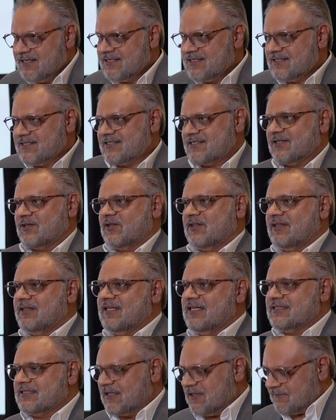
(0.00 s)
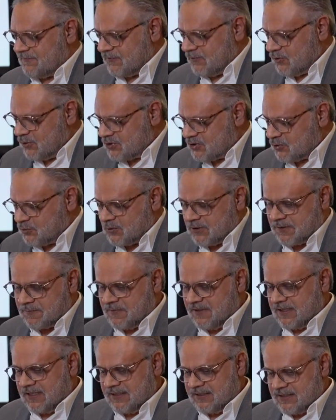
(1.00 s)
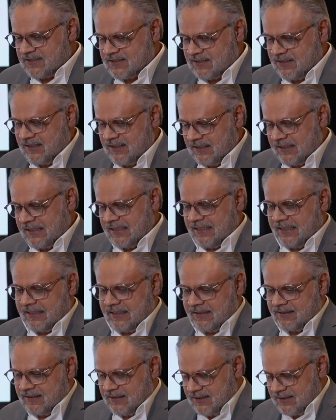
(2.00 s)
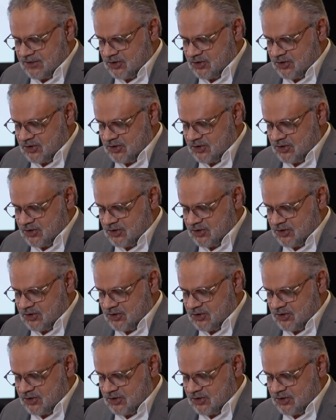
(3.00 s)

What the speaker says: So these are the folks who work behind the scene, and they